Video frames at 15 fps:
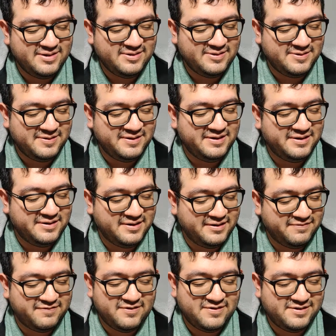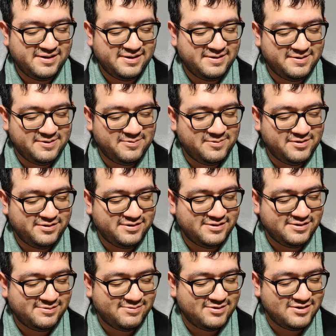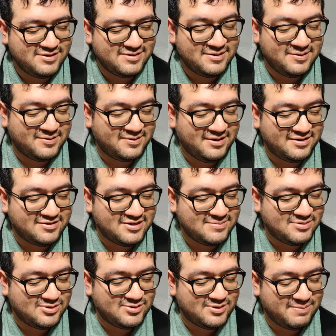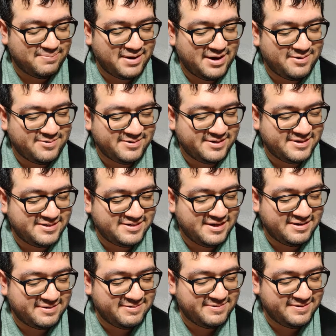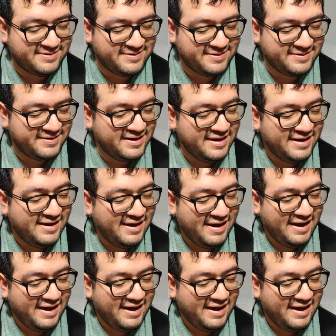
ether gear. At first I didn't know what this was. It looked like some sort of power that he's got going on.